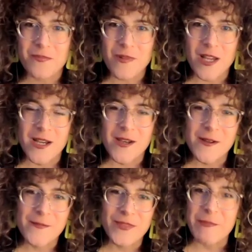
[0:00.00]

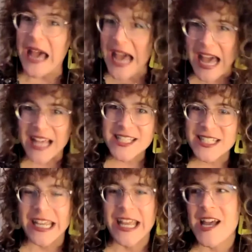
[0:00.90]
the past,
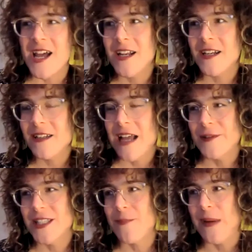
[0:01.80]
and I
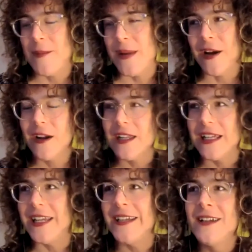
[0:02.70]
would say
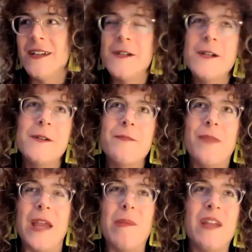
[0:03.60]
primarily
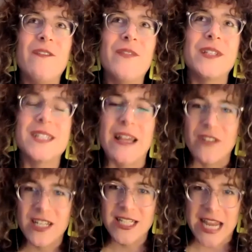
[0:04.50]
maybe the
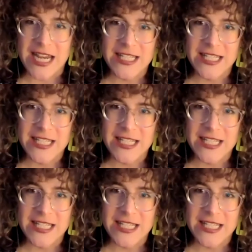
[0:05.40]
70s, 80s,